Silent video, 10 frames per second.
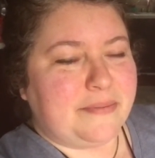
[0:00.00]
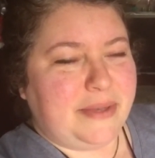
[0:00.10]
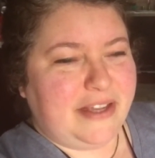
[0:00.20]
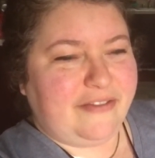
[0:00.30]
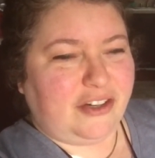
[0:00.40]

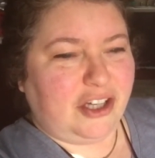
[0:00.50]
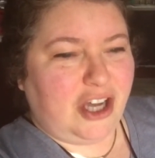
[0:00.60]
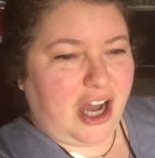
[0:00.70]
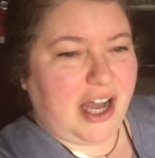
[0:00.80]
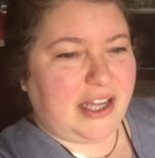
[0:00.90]
be for
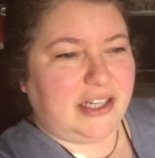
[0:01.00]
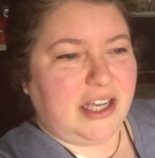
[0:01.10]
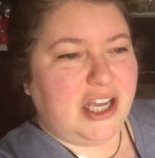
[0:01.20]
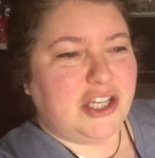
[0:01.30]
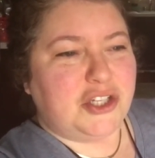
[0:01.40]
God
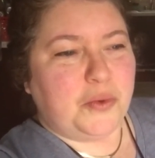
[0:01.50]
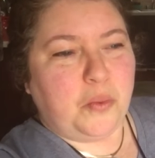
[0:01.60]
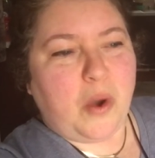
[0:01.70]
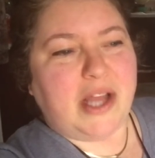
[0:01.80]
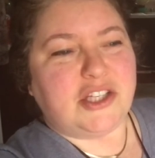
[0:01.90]
to
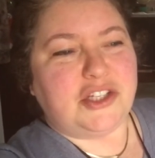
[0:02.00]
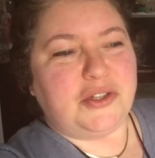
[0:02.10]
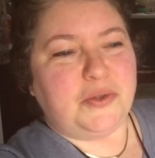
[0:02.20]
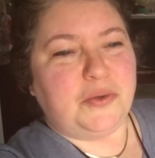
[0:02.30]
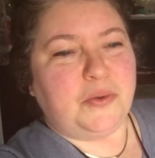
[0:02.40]
want
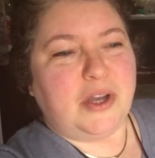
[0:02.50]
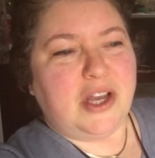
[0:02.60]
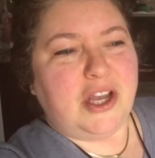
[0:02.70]
to,